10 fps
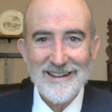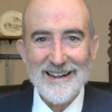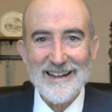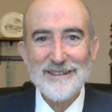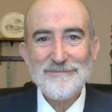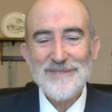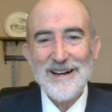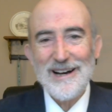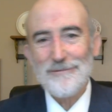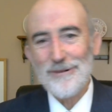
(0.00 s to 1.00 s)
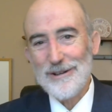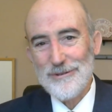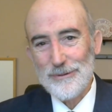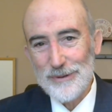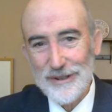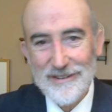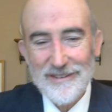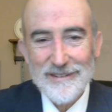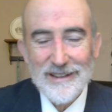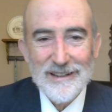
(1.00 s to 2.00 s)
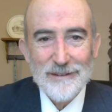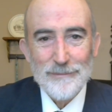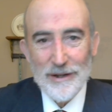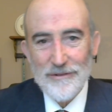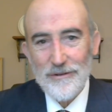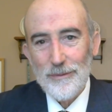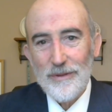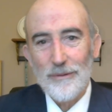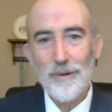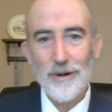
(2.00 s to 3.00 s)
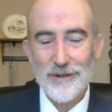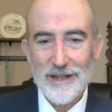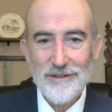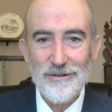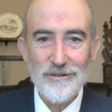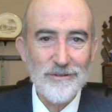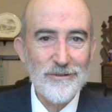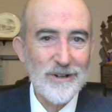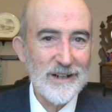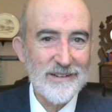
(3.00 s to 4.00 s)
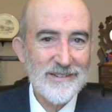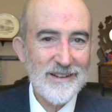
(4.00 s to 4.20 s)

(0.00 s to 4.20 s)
Hi, I'm Roger Woods, minister with the Walled Lake Church of Christ.